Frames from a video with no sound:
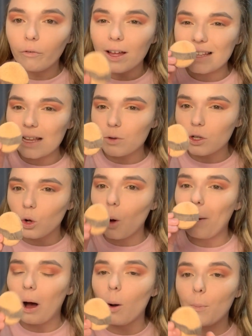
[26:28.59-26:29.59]
Is that what it's called?
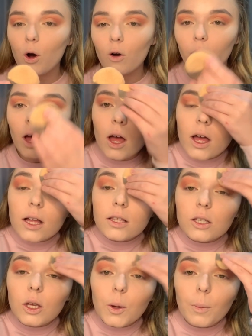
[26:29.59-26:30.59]
Power Puff.
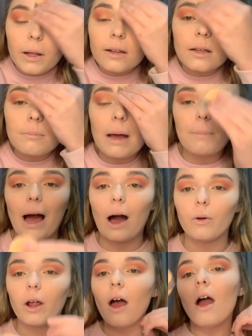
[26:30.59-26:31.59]
To blend in my
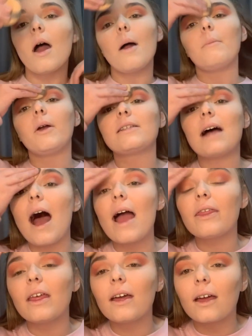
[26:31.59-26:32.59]
powder. Because I
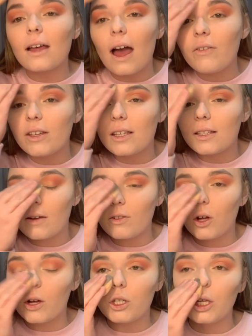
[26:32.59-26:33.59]
think ever since I've
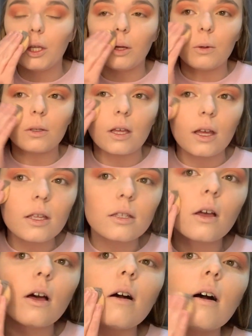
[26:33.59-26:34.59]
started to use this,
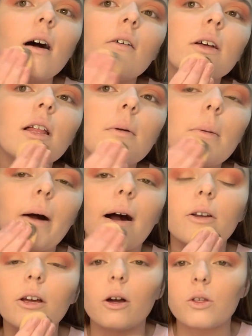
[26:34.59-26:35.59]
I feel like my
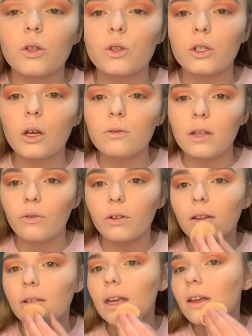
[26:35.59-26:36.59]
powder goes on so
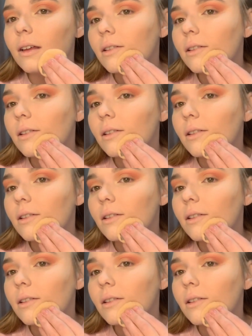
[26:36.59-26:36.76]
differently.